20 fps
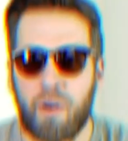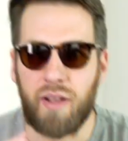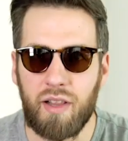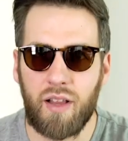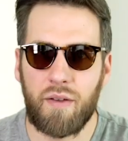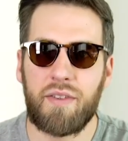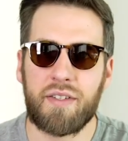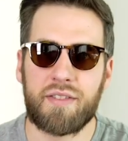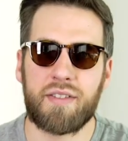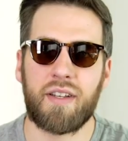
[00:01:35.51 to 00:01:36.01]
So I
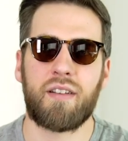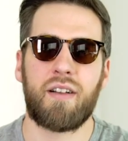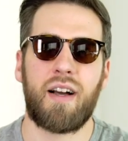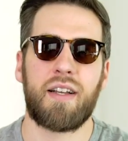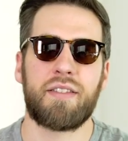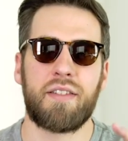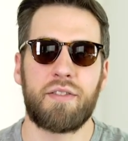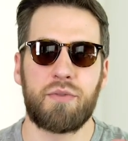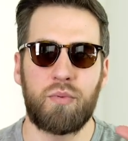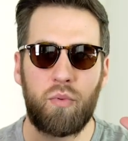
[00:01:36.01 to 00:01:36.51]
love these
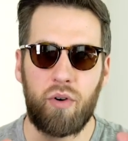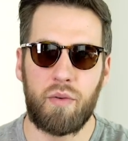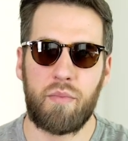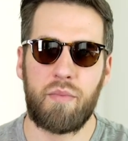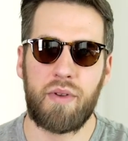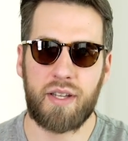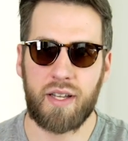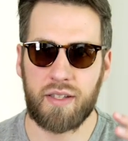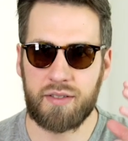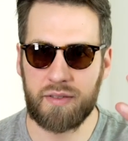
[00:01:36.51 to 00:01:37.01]
sunglasses, one,
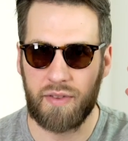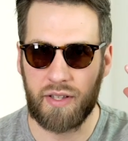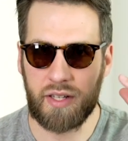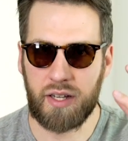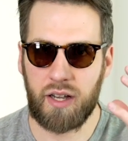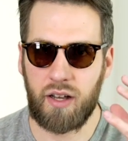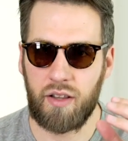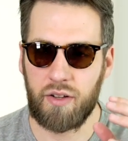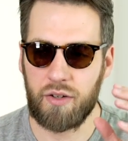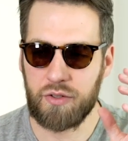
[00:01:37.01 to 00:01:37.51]
because of the
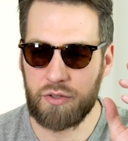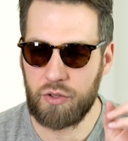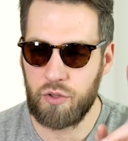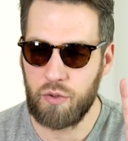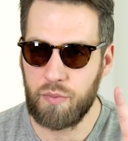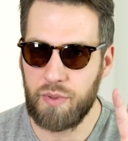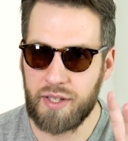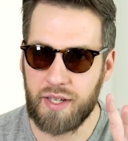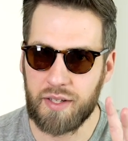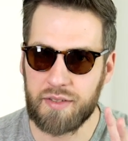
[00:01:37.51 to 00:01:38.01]
color,
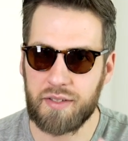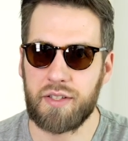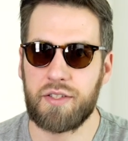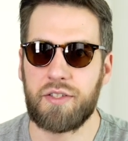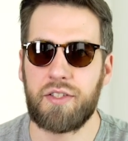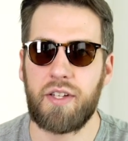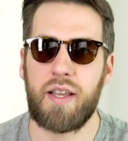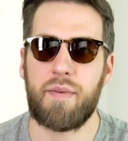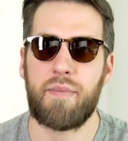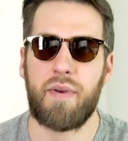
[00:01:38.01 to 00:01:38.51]
two, because of the
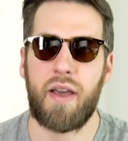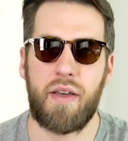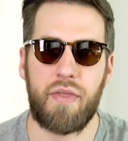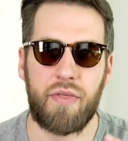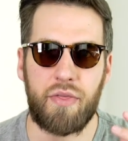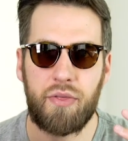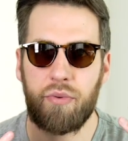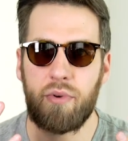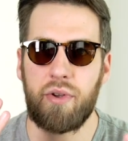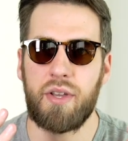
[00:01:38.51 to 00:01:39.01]
shape,
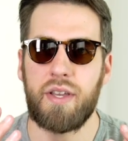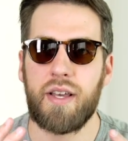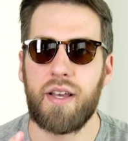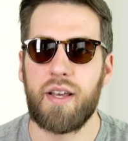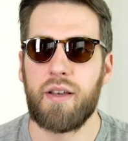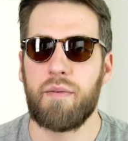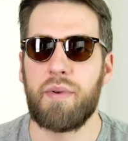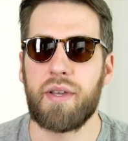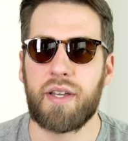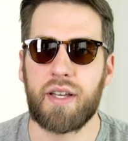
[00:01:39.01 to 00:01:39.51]
and three,
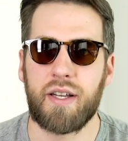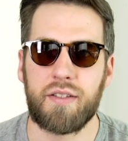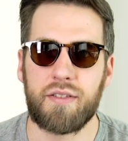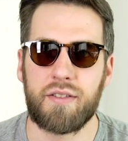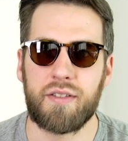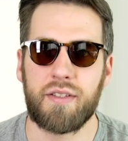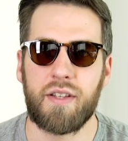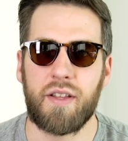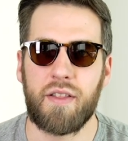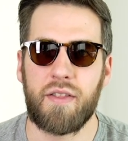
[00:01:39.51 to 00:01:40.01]

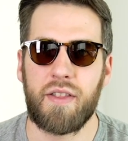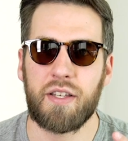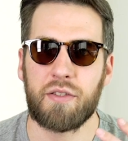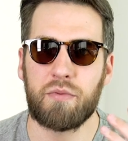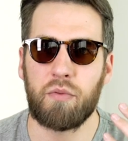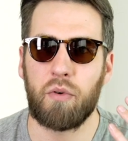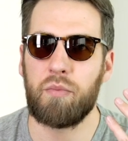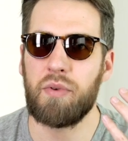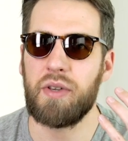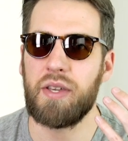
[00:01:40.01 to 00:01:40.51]
because
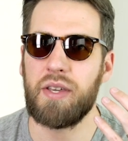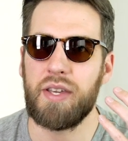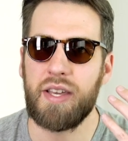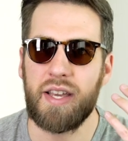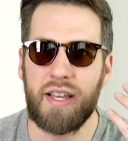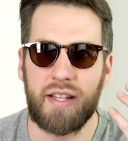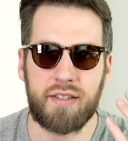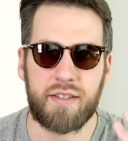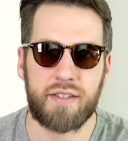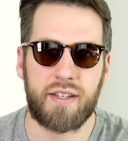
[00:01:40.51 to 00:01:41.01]
this will be
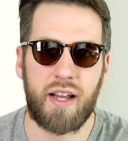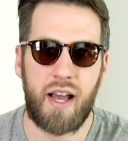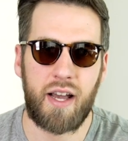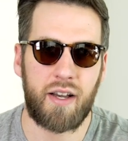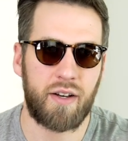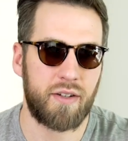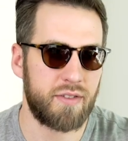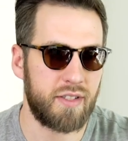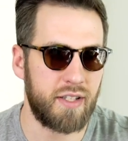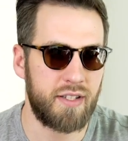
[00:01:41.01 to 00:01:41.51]
in
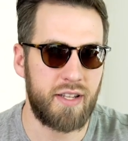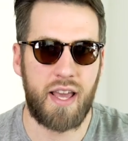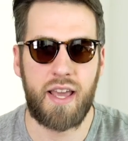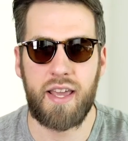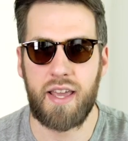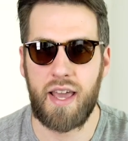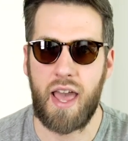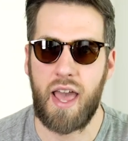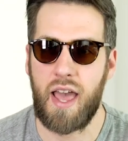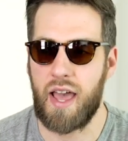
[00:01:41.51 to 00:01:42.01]
style
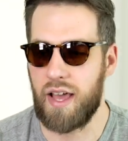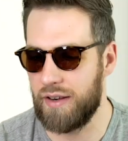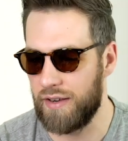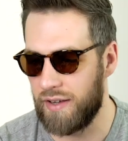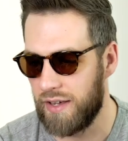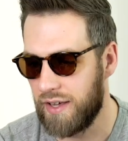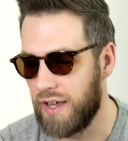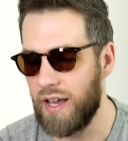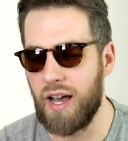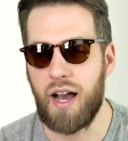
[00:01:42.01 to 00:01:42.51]
today and
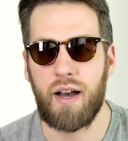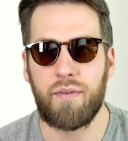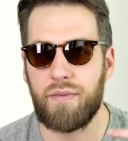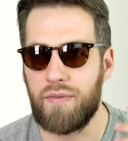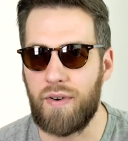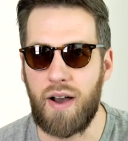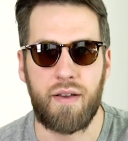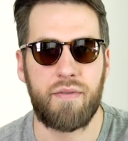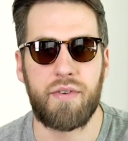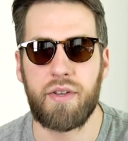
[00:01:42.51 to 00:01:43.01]

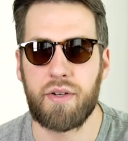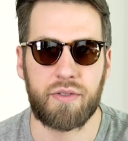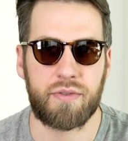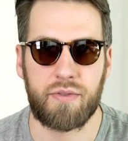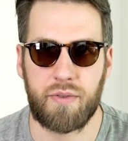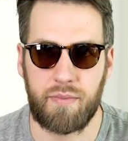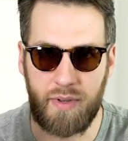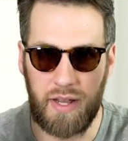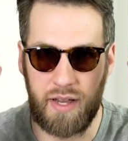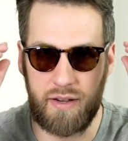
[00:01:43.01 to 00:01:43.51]
five years
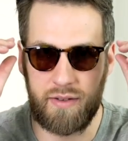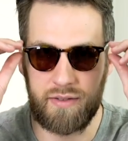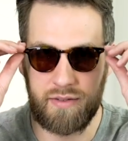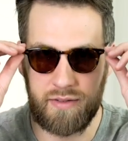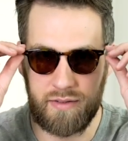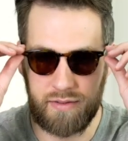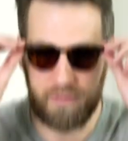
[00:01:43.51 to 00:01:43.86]
from now.